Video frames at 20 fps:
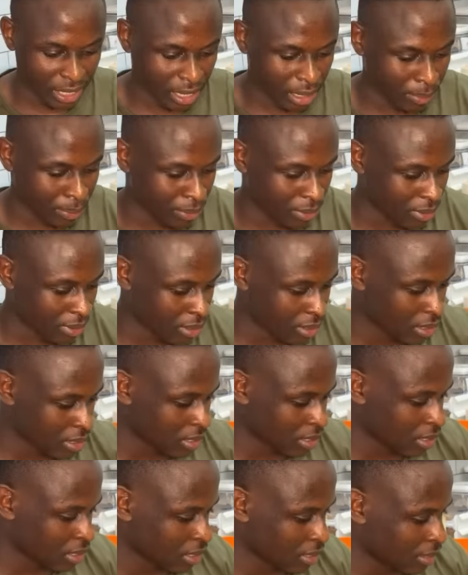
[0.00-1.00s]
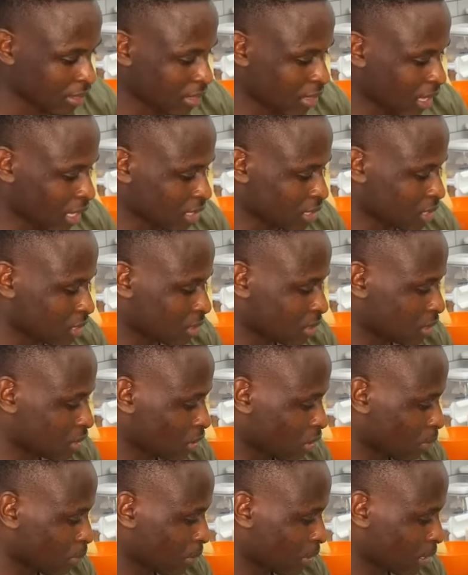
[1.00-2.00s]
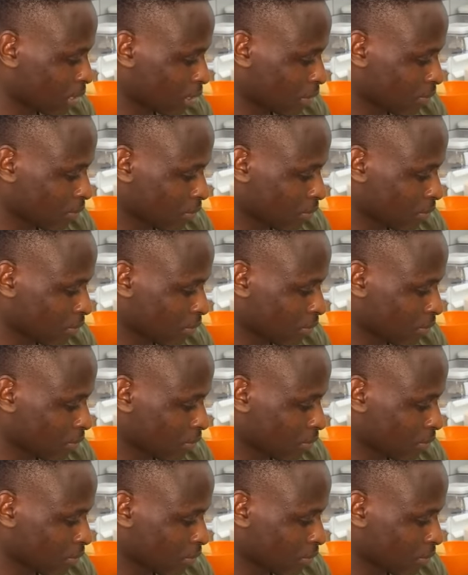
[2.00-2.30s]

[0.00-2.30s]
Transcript: up that topping.